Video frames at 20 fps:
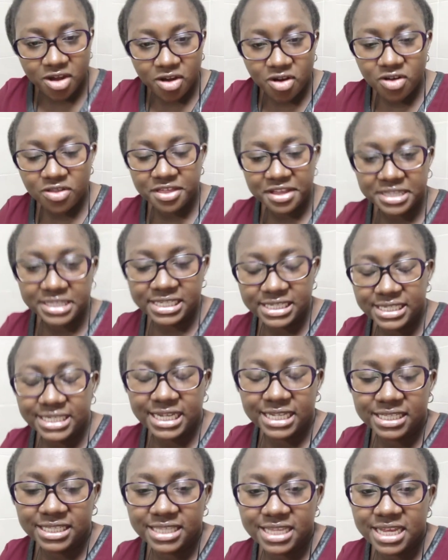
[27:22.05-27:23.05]
All the
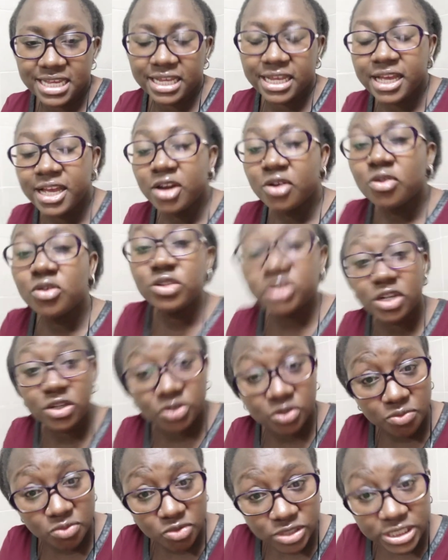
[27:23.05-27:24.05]
cheaters thing. Uto
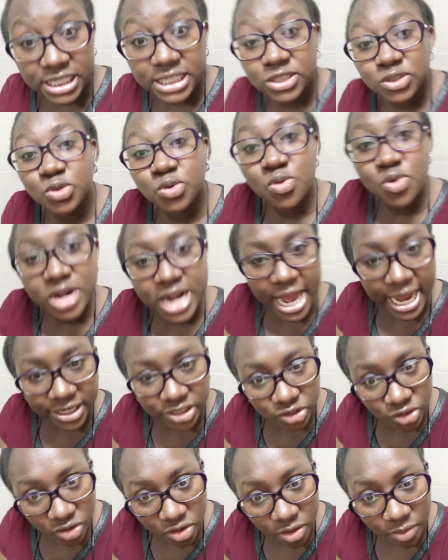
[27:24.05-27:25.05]
to bushes
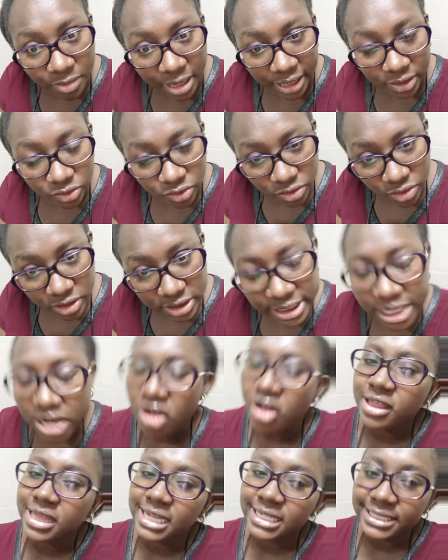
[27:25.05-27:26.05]
tunachoma to
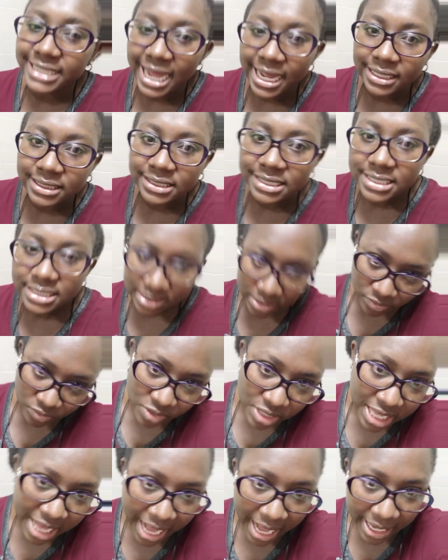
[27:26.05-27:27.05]
all the tactics,
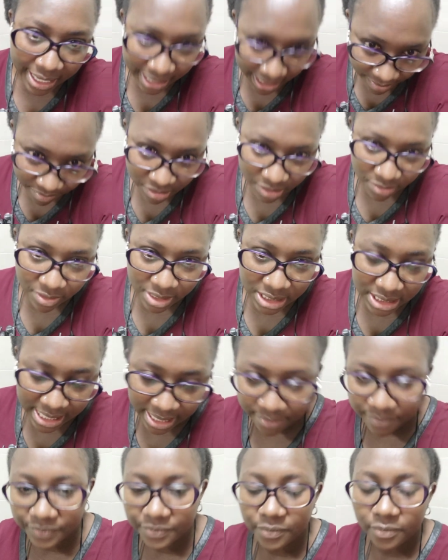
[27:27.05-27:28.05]
we are coming with
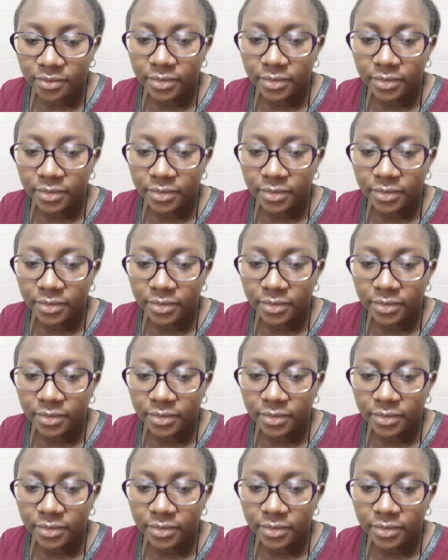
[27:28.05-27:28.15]
them.